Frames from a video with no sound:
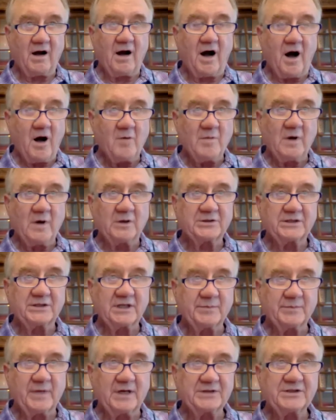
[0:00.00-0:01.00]
almost
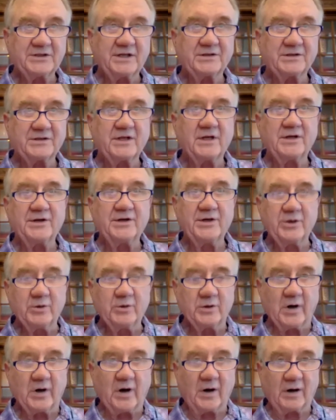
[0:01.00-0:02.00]
as much as the new
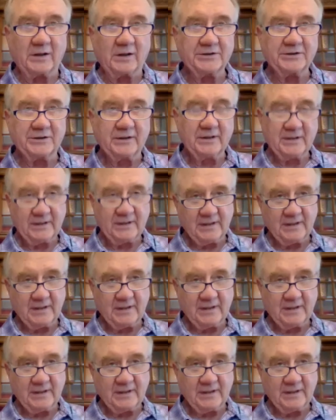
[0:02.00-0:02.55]
cars.